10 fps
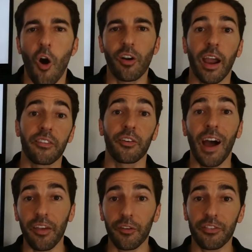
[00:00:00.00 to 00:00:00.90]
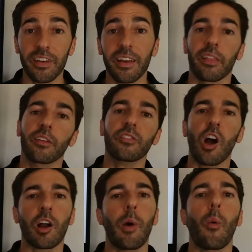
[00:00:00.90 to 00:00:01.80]
Okay, so now that you've seen it, let's
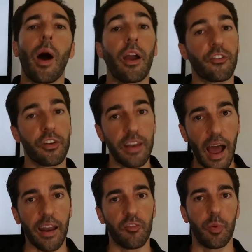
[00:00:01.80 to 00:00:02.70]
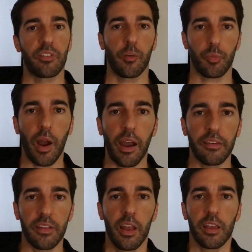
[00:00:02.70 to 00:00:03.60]
talk about why I should not have been
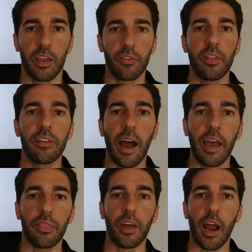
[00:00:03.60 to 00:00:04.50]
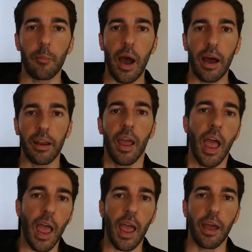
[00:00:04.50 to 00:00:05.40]
surprised given the diet that I'm on
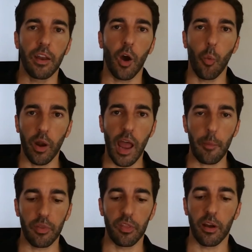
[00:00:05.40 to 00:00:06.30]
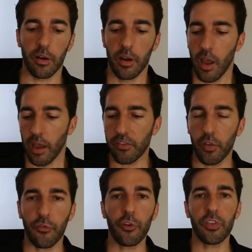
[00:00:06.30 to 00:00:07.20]
and what happened there. And
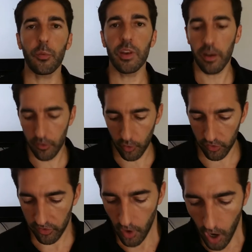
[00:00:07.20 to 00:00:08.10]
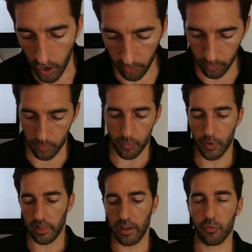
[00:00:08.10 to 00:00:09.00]
so the first thing we need to do is
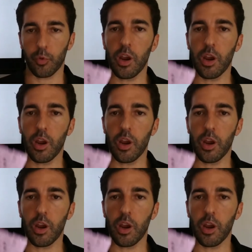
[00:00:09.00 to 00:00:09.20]
realize